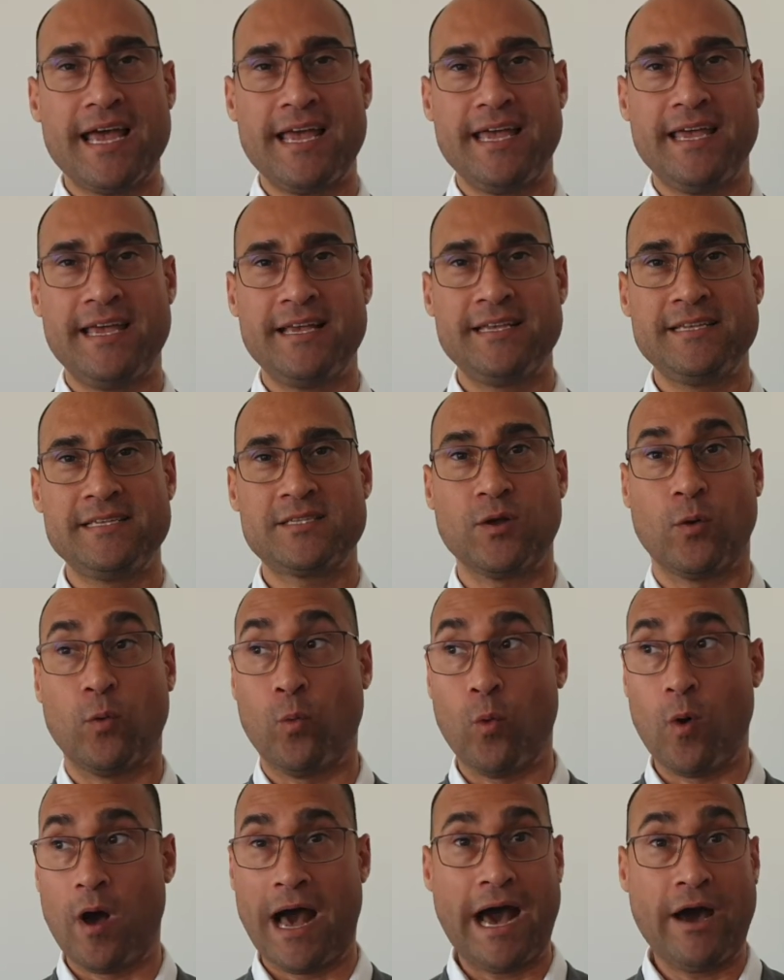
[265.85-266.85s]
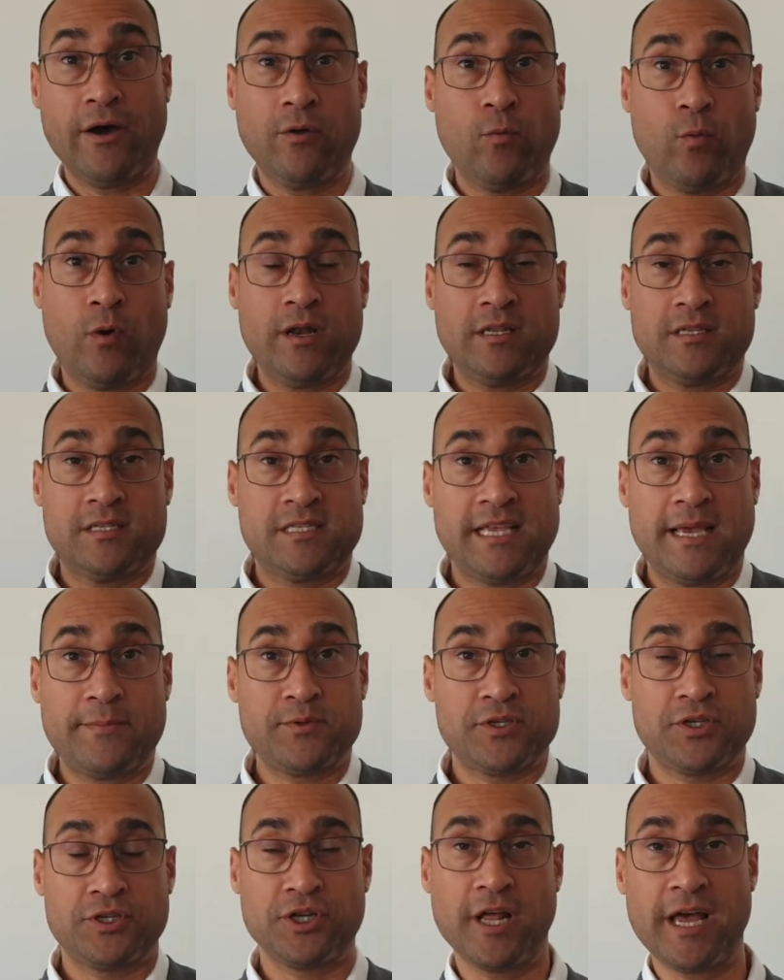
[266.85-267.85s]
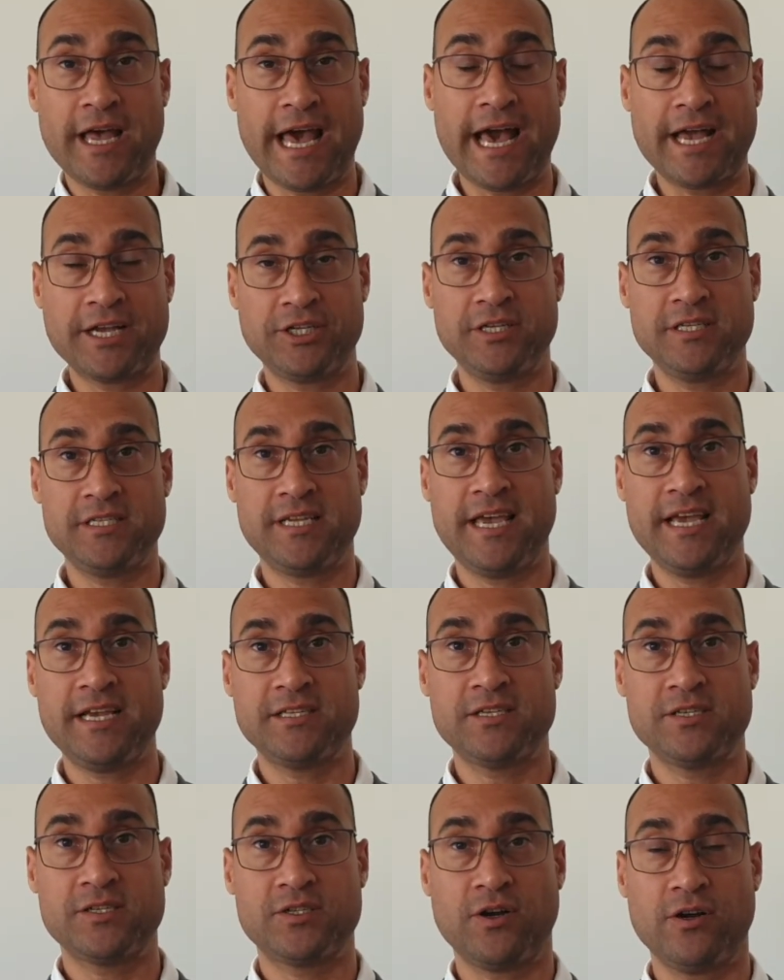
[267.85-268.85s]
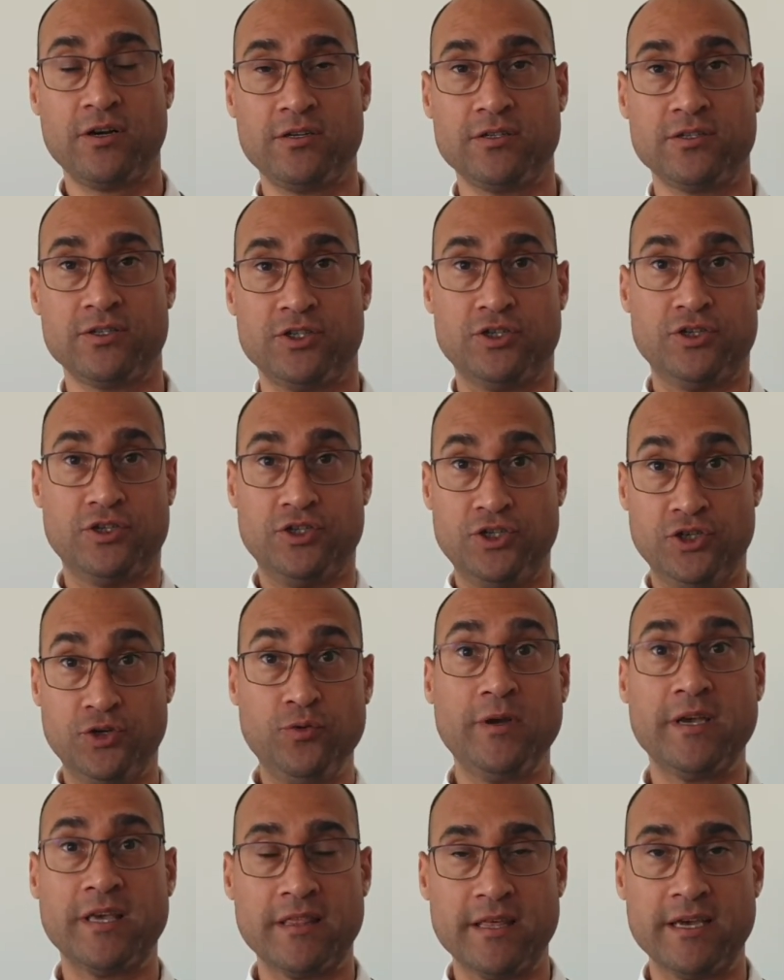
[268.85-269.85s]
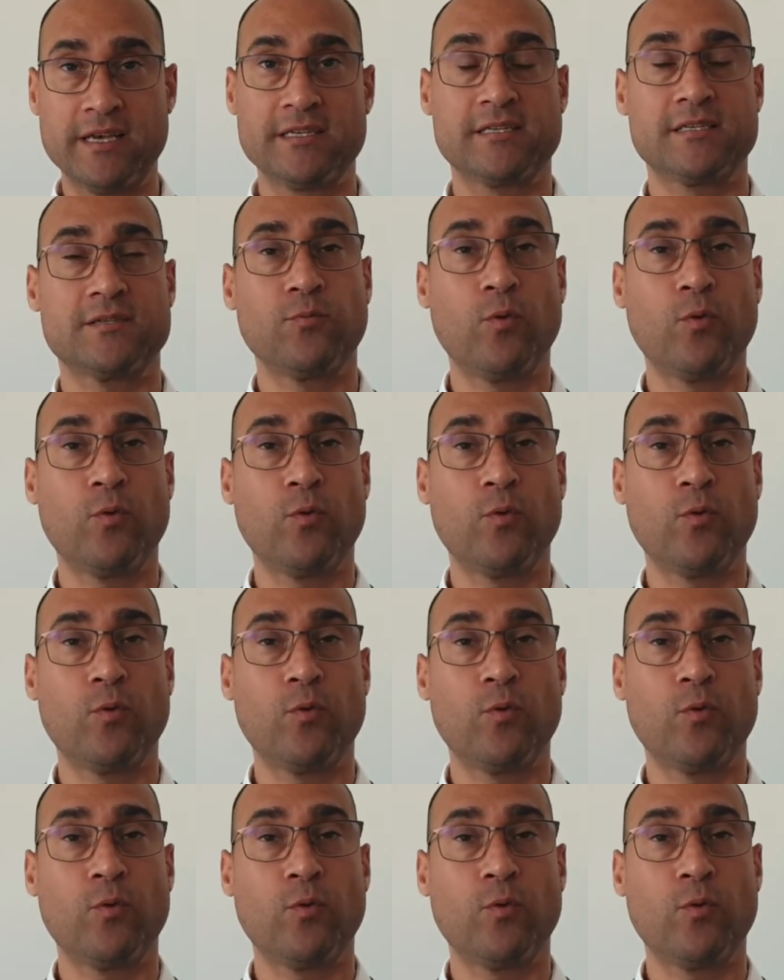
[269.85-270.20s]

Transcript: is what steps should I actually take to start doing this?